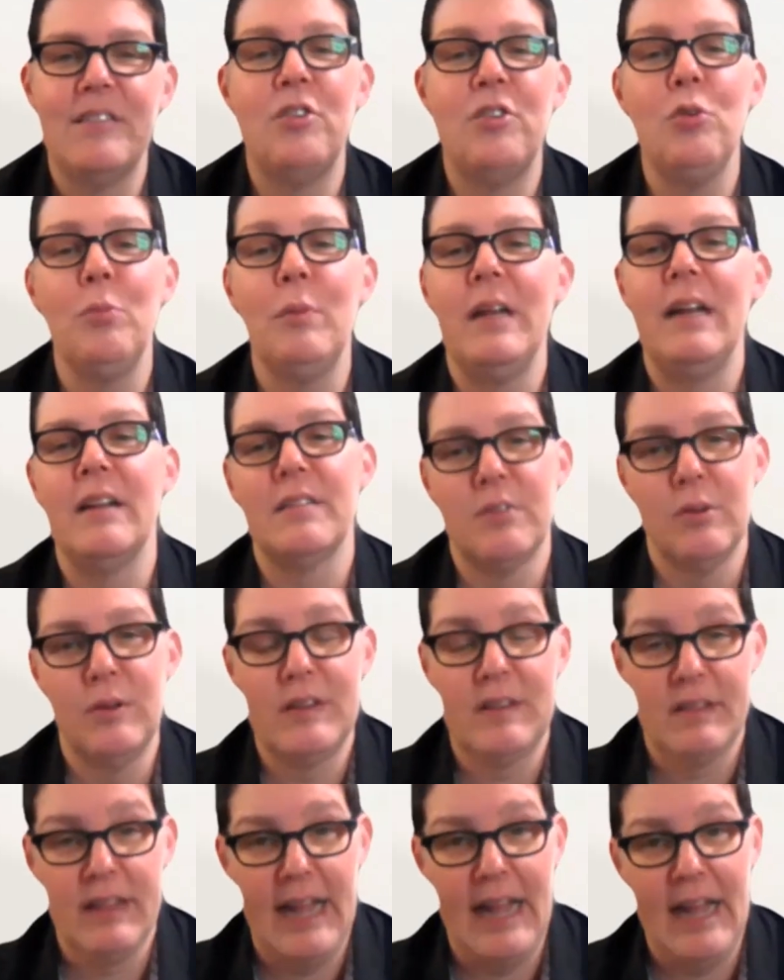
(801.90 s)
has two
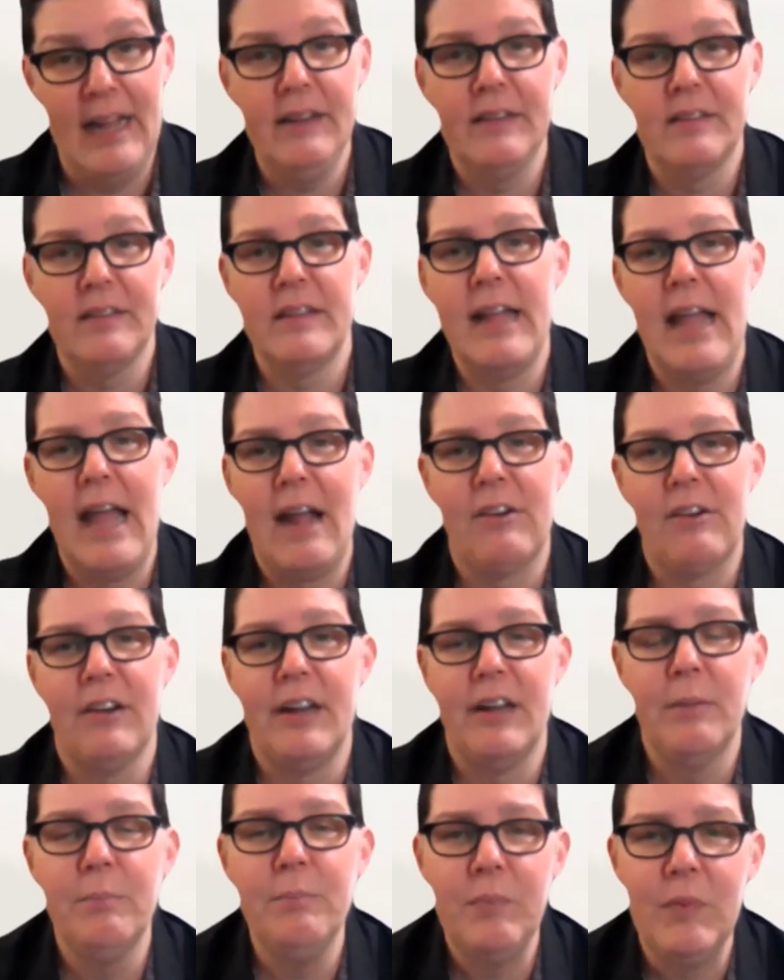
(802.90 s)
meanings. So it's the
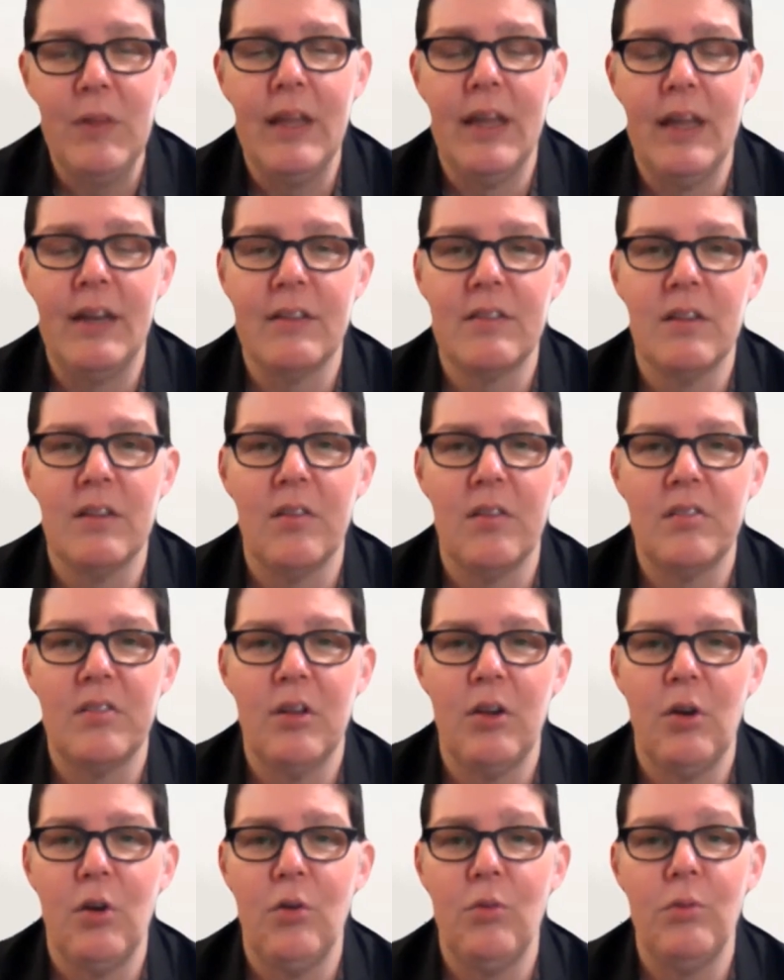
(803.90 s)
acronym, and it's
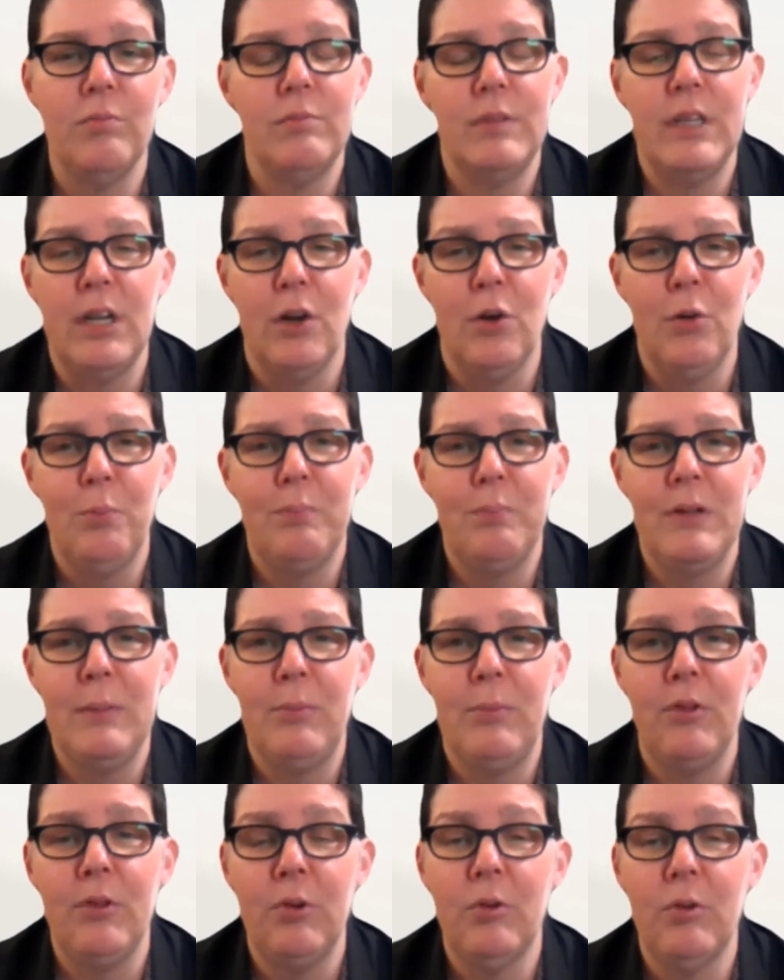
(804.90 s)
also,
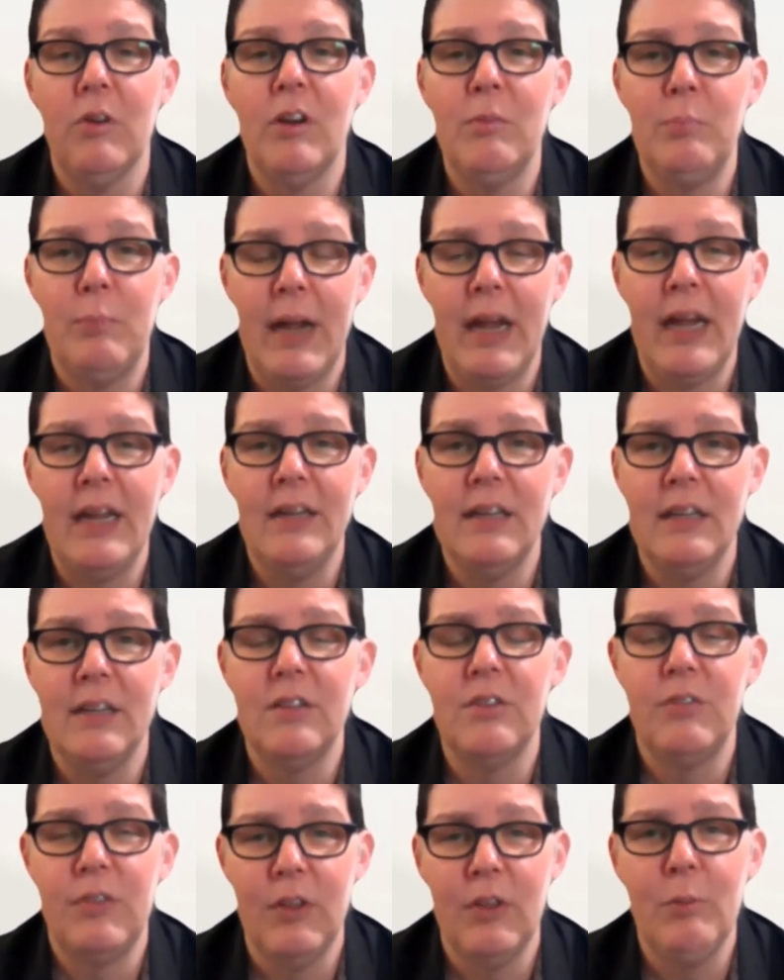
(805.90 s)
people who are in
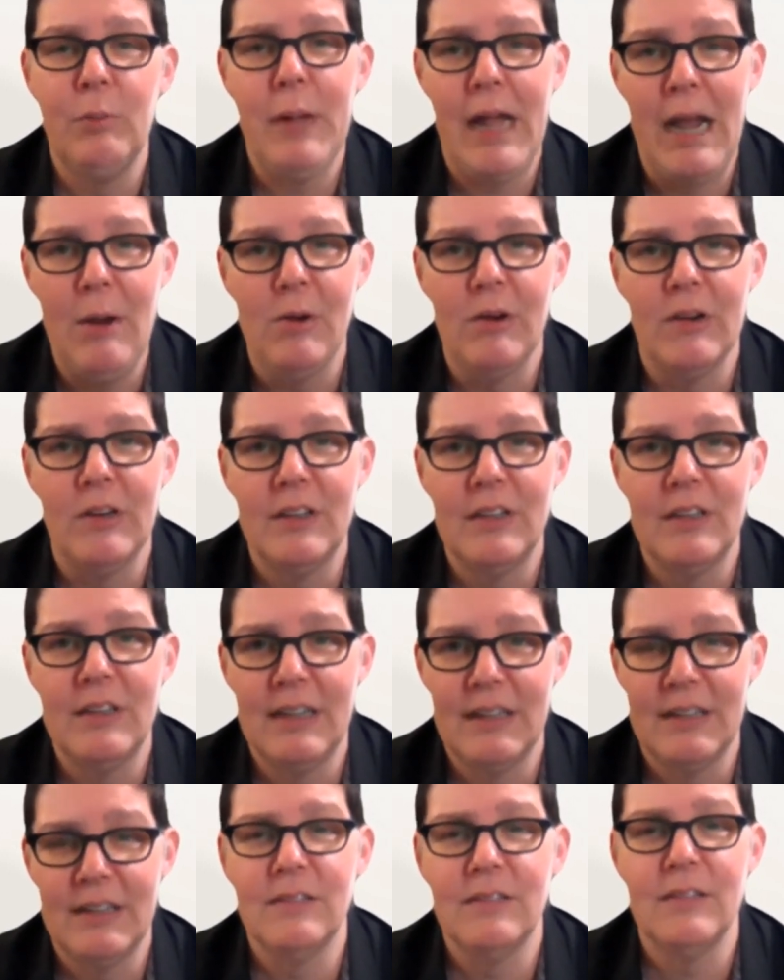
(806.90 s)
pain need to feel
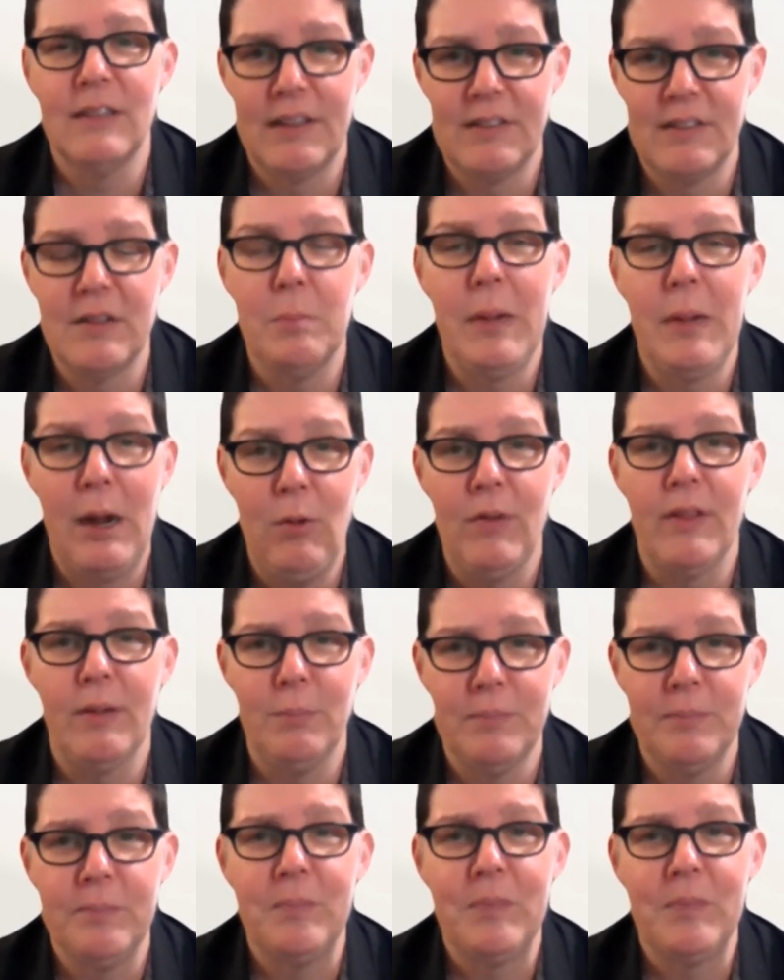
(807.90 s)
empowered, and let's empower
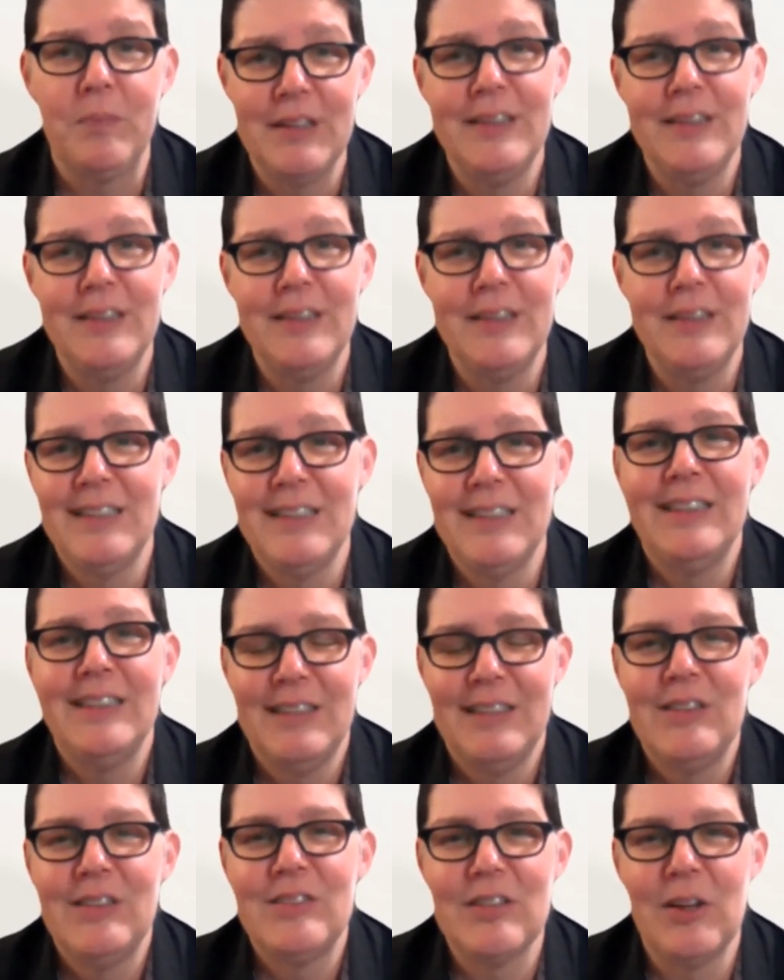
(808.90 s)
them.
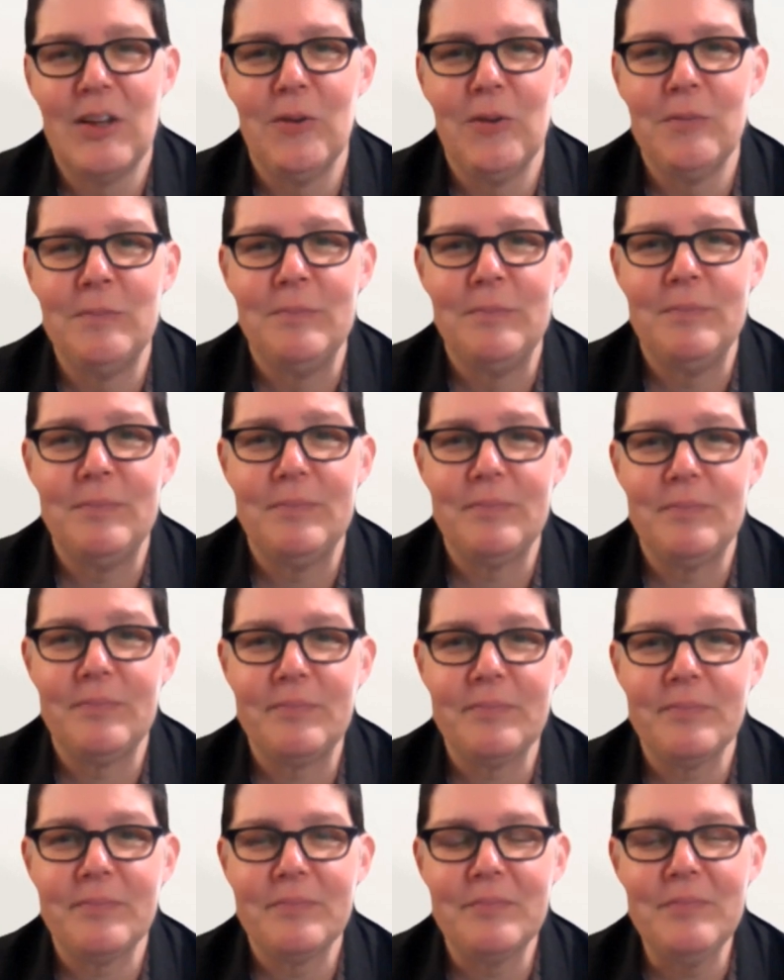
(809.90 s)
So
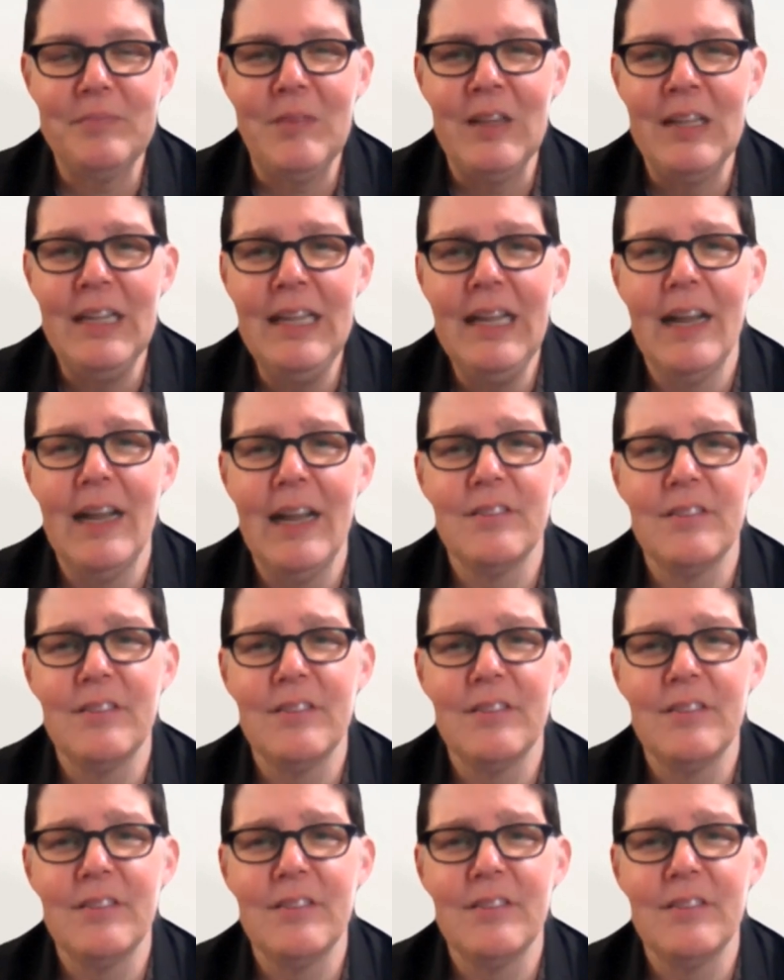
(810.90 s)
yeah,